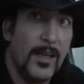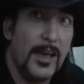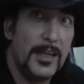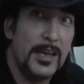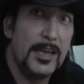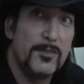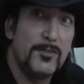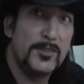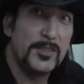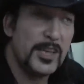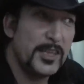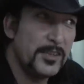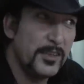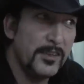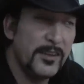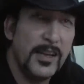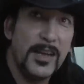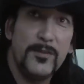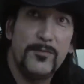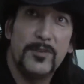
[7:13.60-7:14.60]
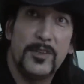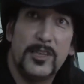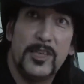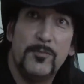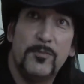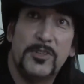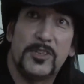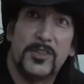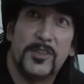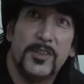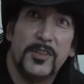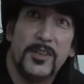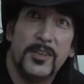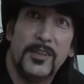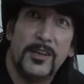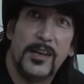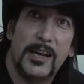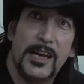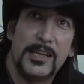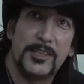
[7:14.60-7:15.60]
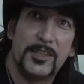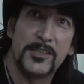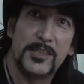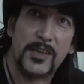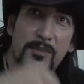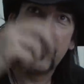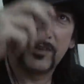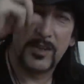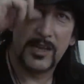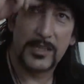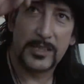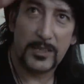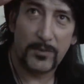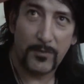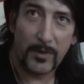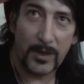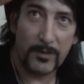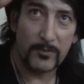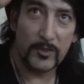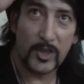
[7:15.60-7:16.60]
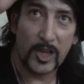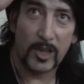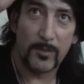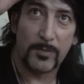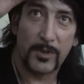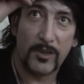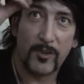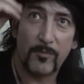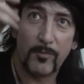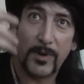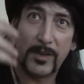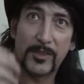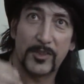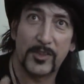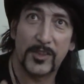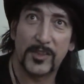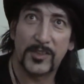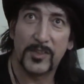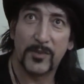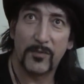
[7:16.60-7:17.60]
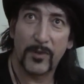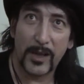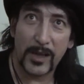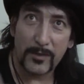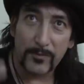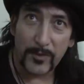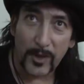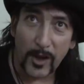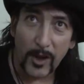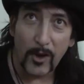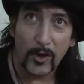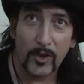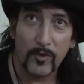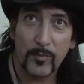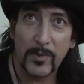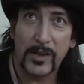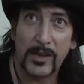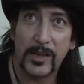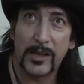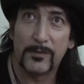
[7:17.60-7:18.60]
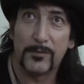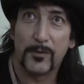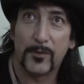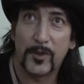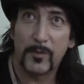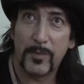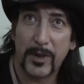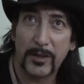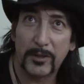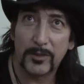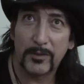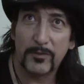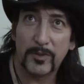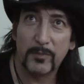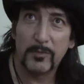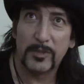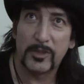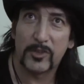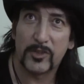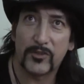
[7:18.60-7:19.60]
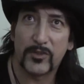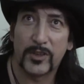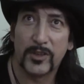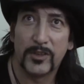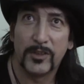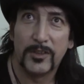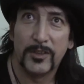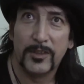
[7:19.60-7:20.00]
And I've stayed alive and at liberty. I don't have a 9-to-5 job. I've managed to survive the whole of my life off the back of the film industry.